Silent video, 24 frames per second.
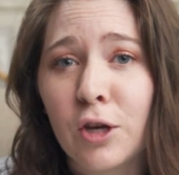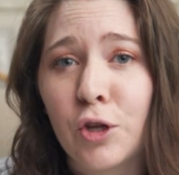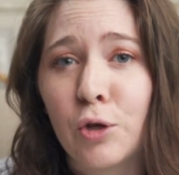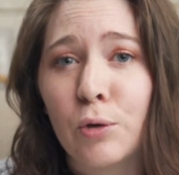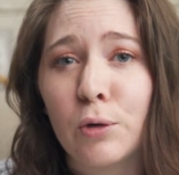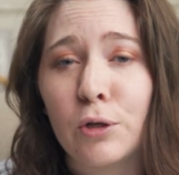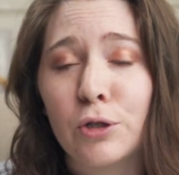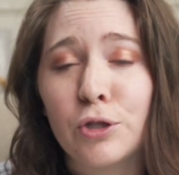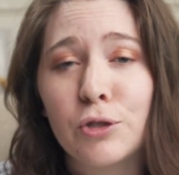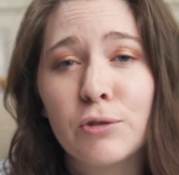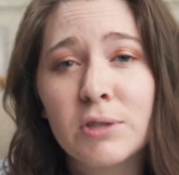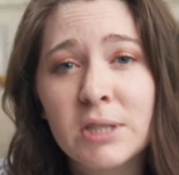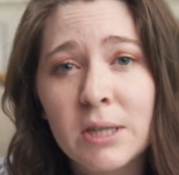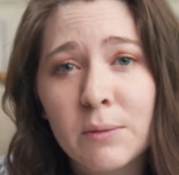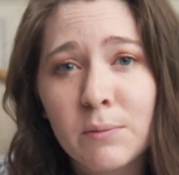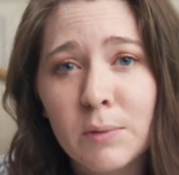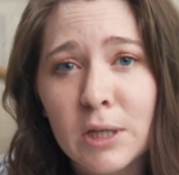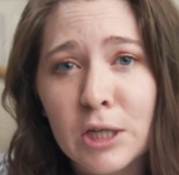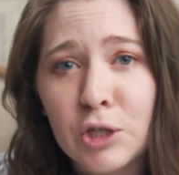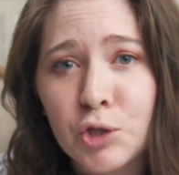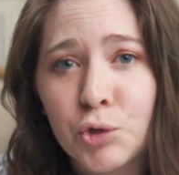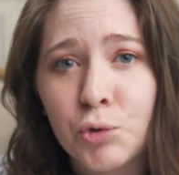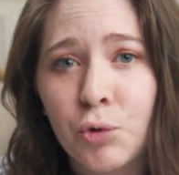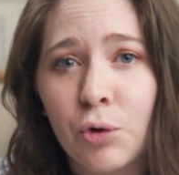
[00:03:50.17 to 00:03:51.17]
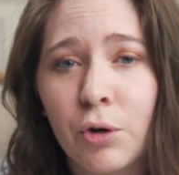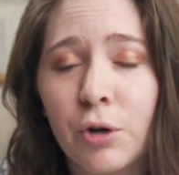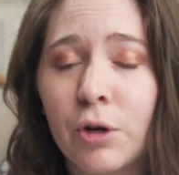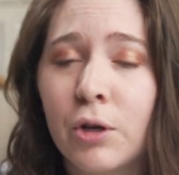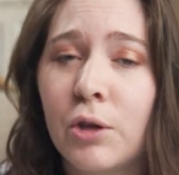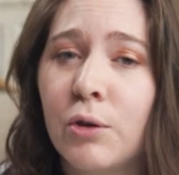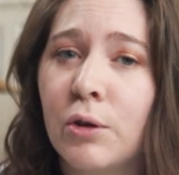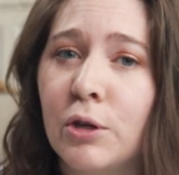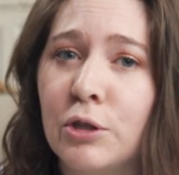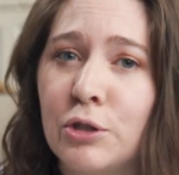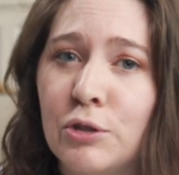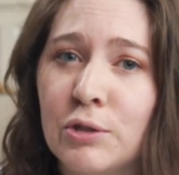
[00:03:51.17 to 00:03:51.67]
You could do something shorter,
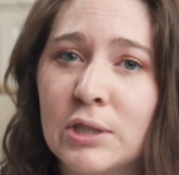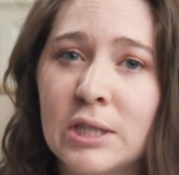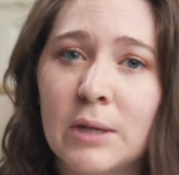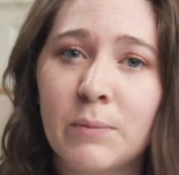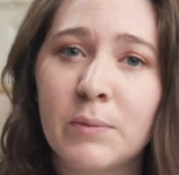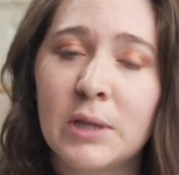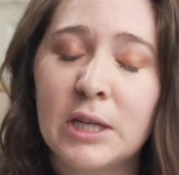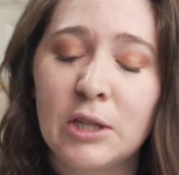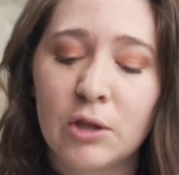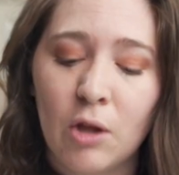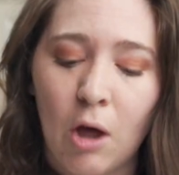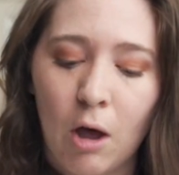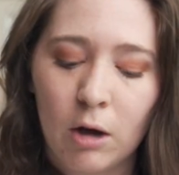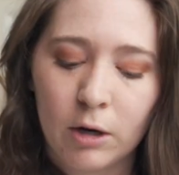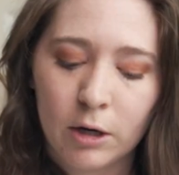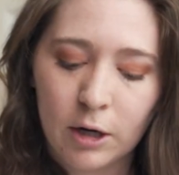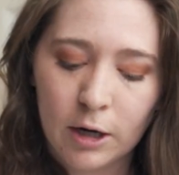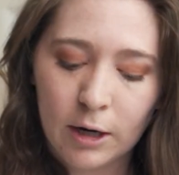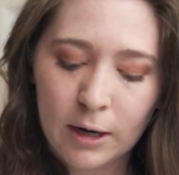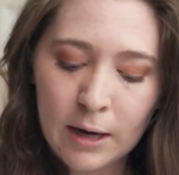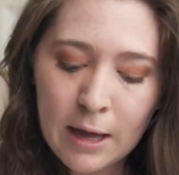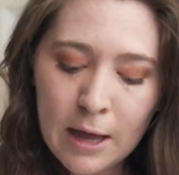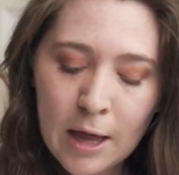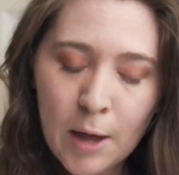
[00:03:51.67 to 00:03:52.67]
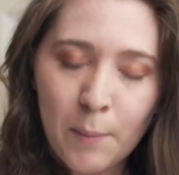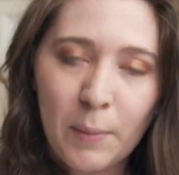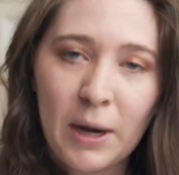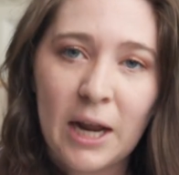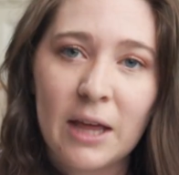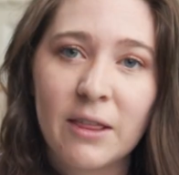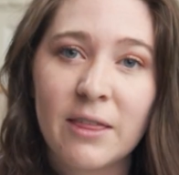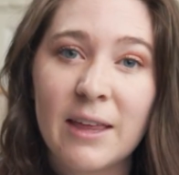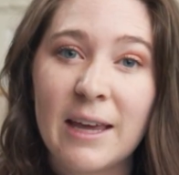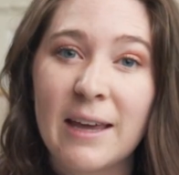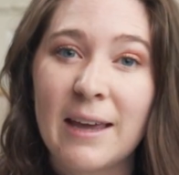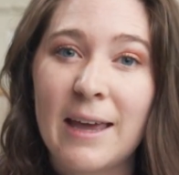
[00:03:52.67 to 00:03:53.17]
you could do something longer, but I
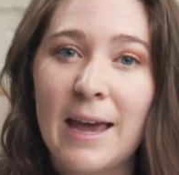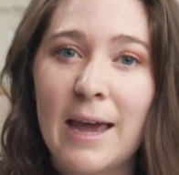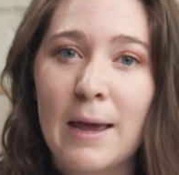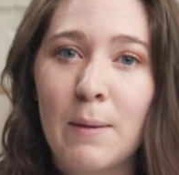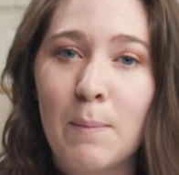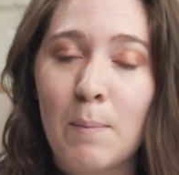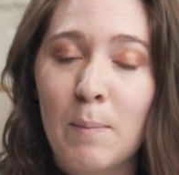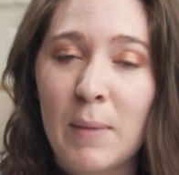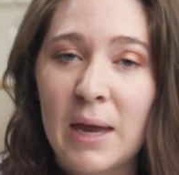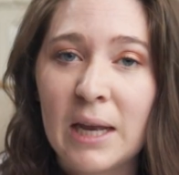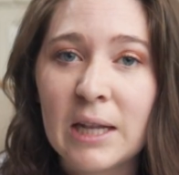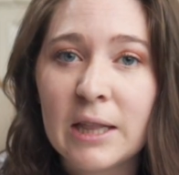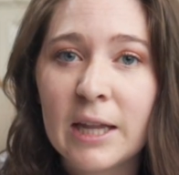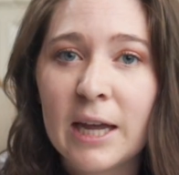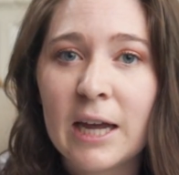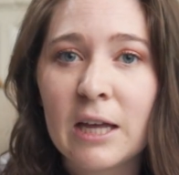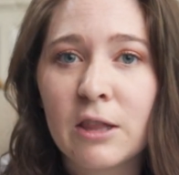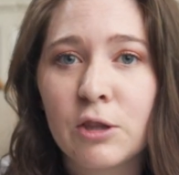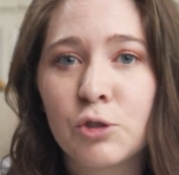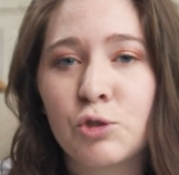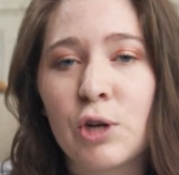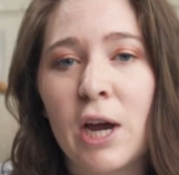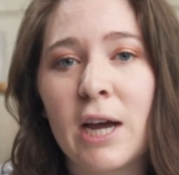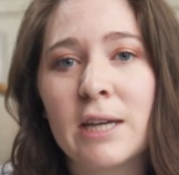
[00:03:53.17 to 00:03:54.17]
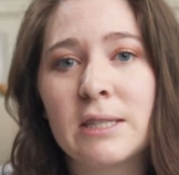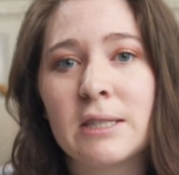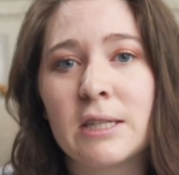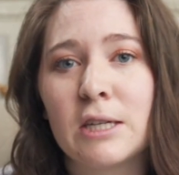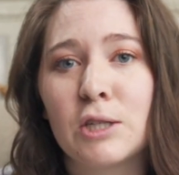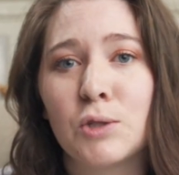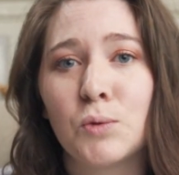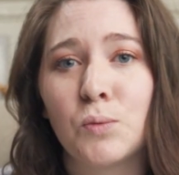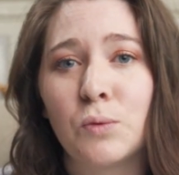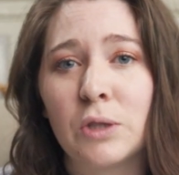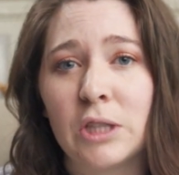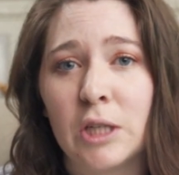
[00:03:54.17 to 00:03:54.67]
think a mid-length dress
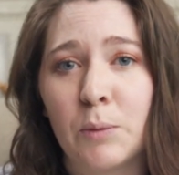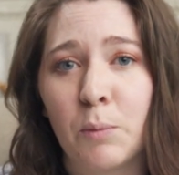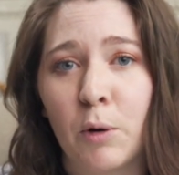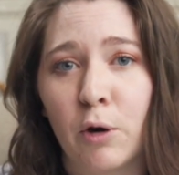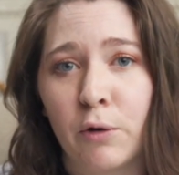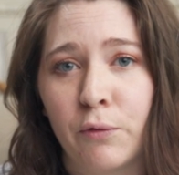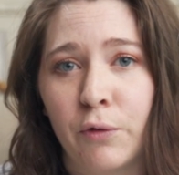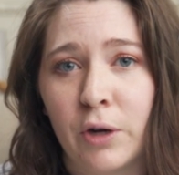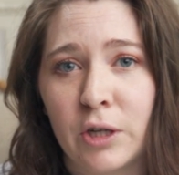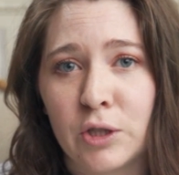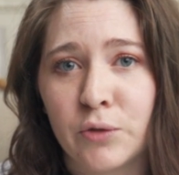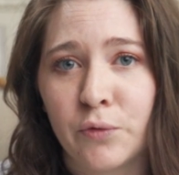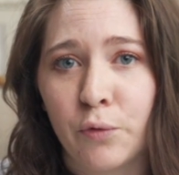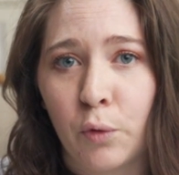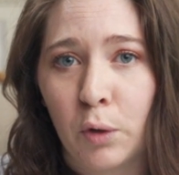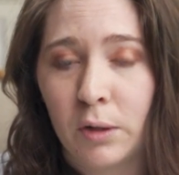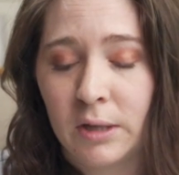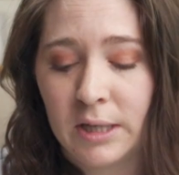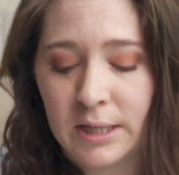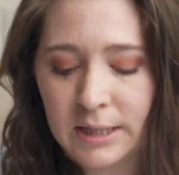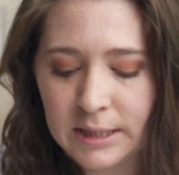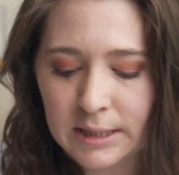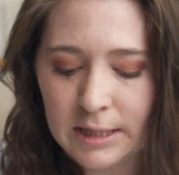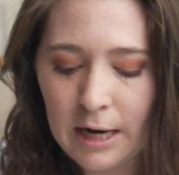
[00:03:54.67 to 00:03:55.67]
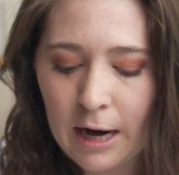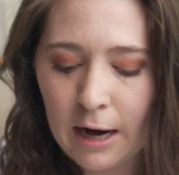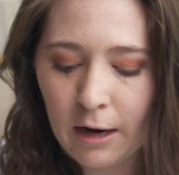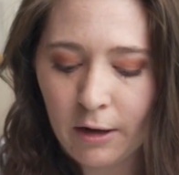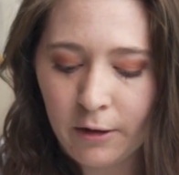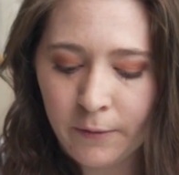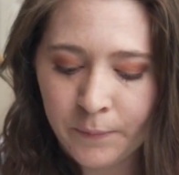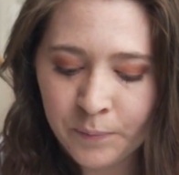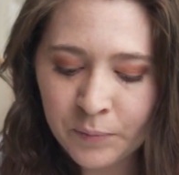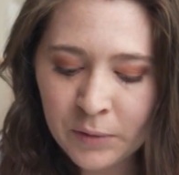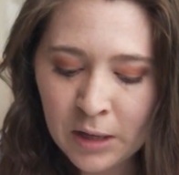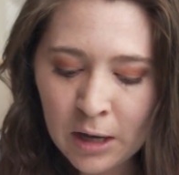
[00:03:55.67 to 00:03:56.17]
is really perfect for this
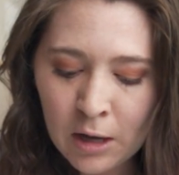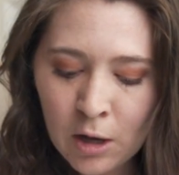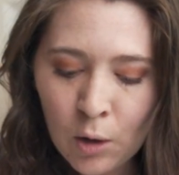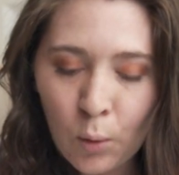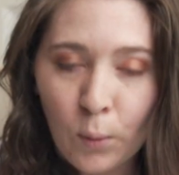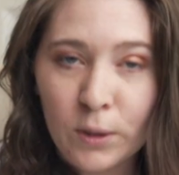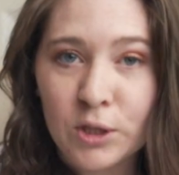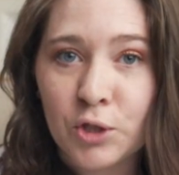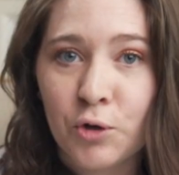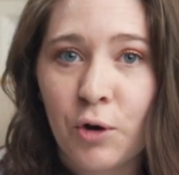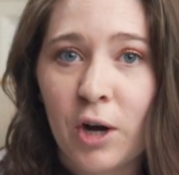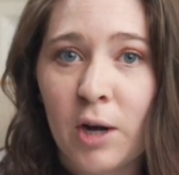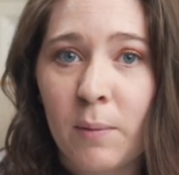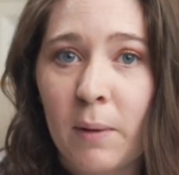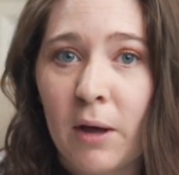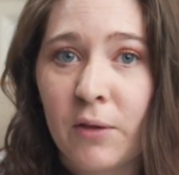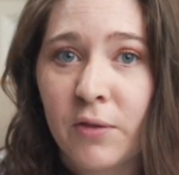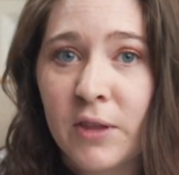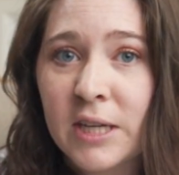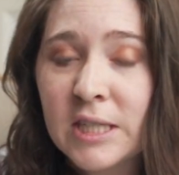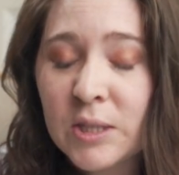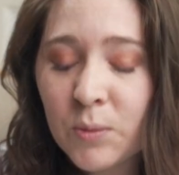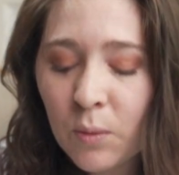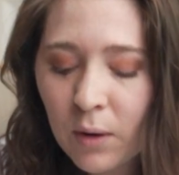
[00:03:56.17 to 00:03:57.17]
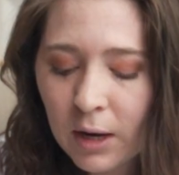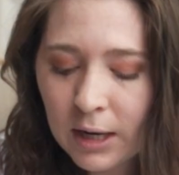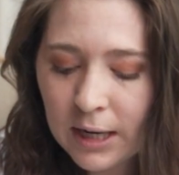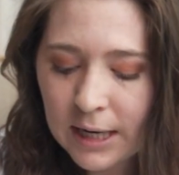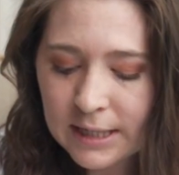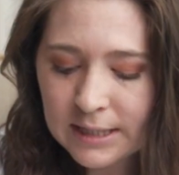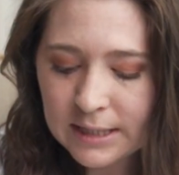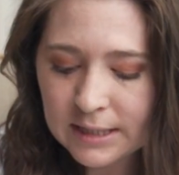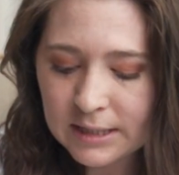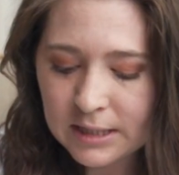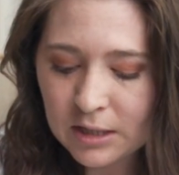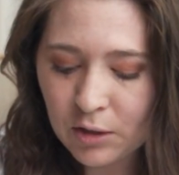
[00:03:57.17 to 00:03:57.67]
style. What's great about this one
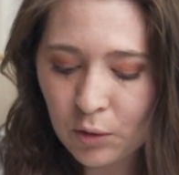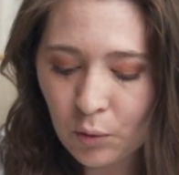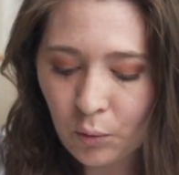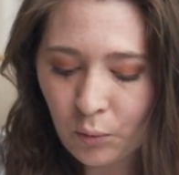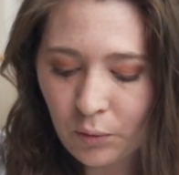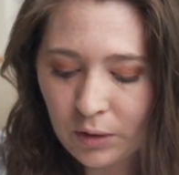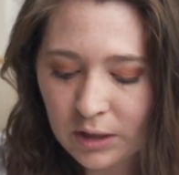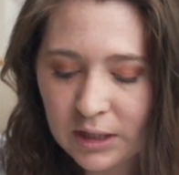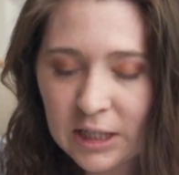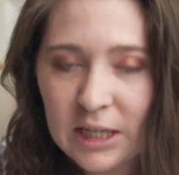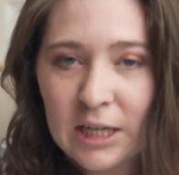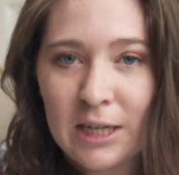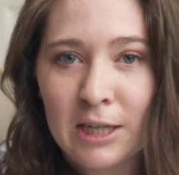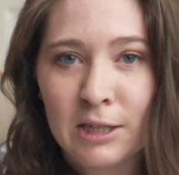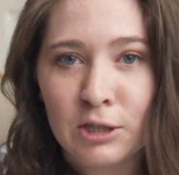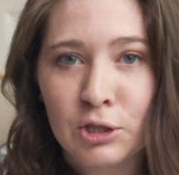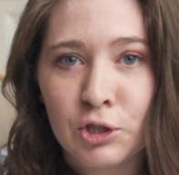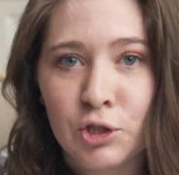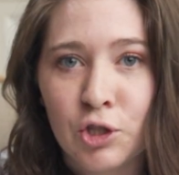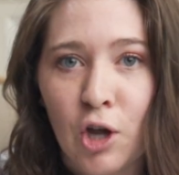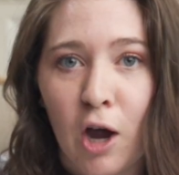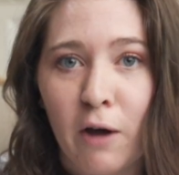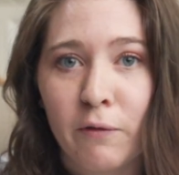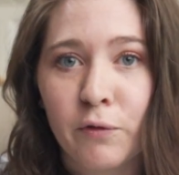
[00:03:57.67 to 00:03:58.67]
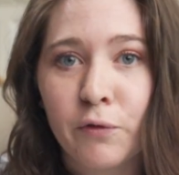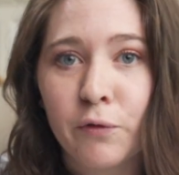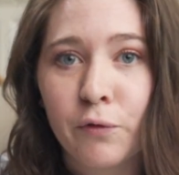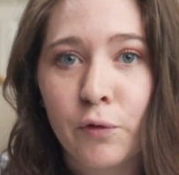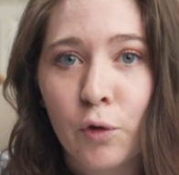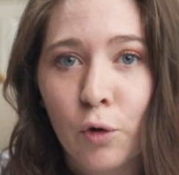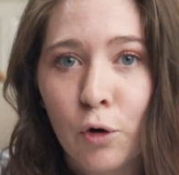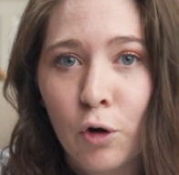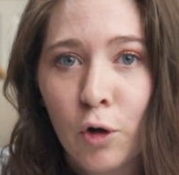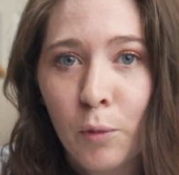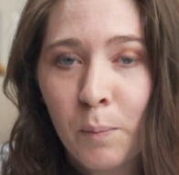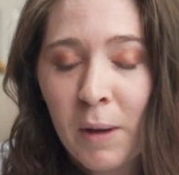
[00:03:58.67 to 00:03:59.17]
is it's in a really soft
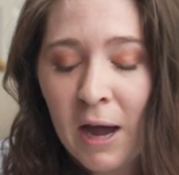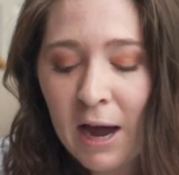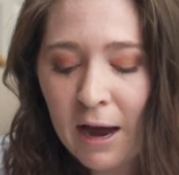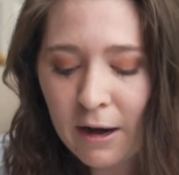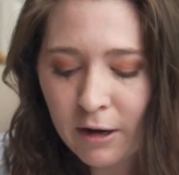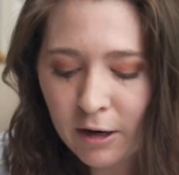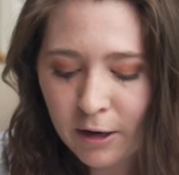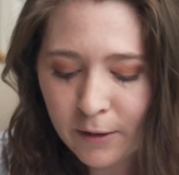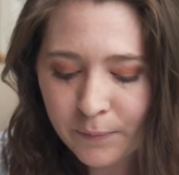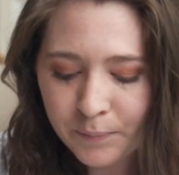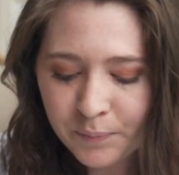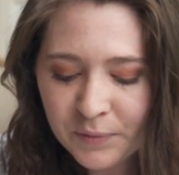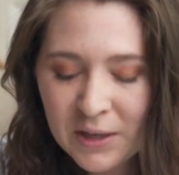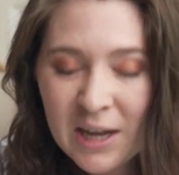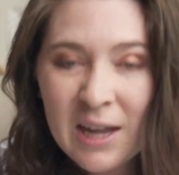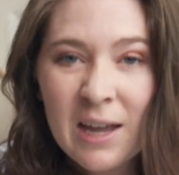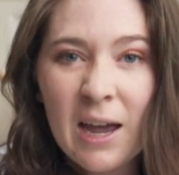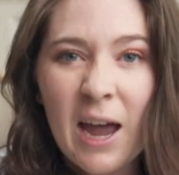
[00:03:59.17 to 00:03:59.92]
floral pattern.